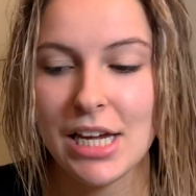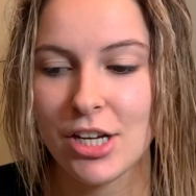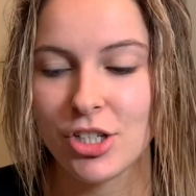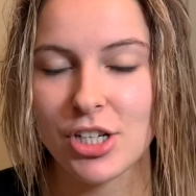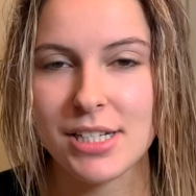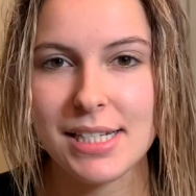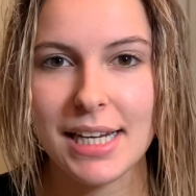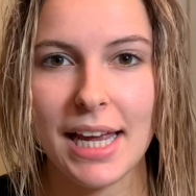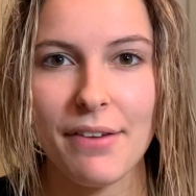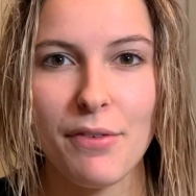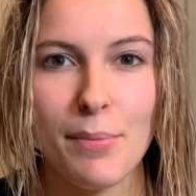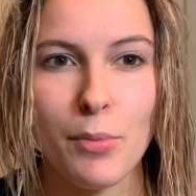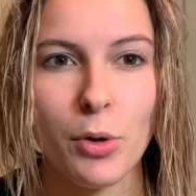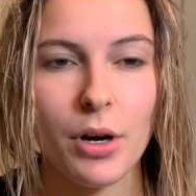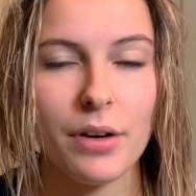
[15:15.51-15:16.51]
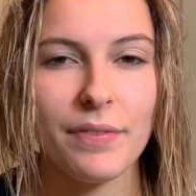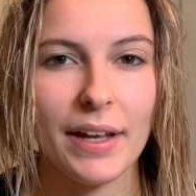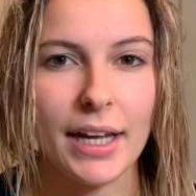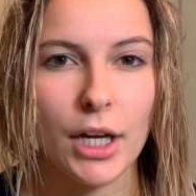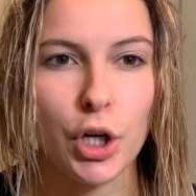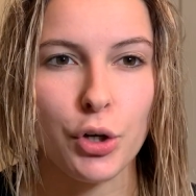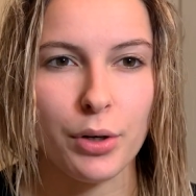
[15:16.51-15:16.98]
just to give it more of like
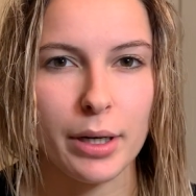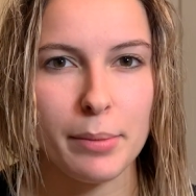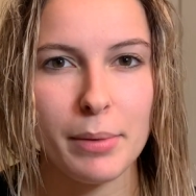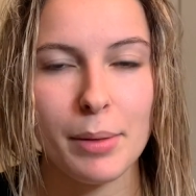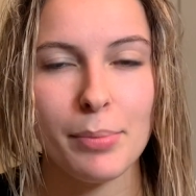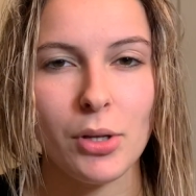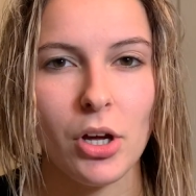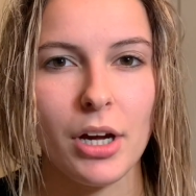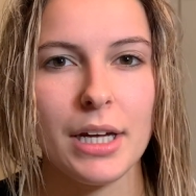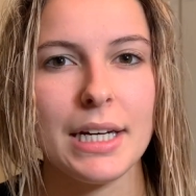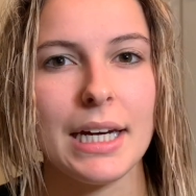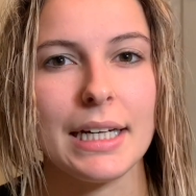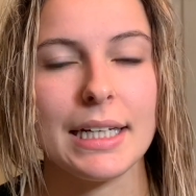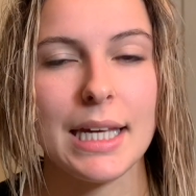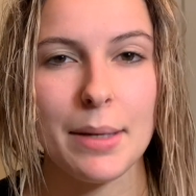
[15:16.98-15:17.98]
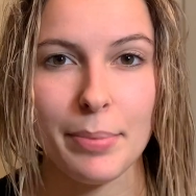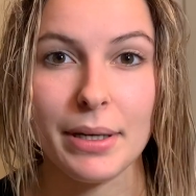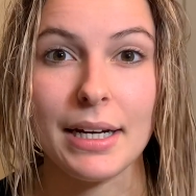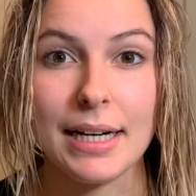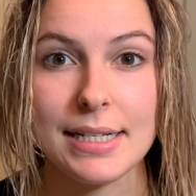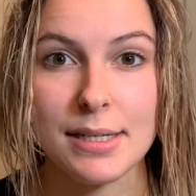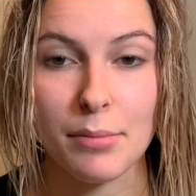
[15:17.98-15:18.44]
a creamy blonde and keep it
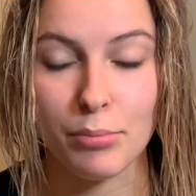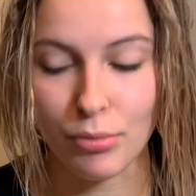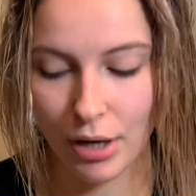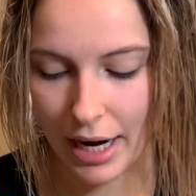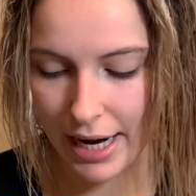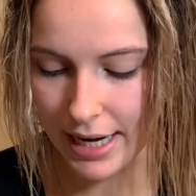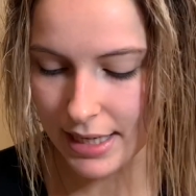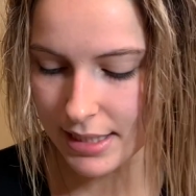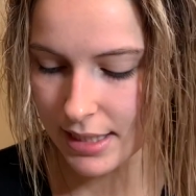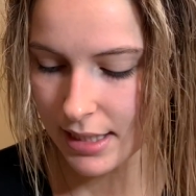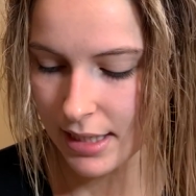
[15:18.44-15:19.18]
nice and bright.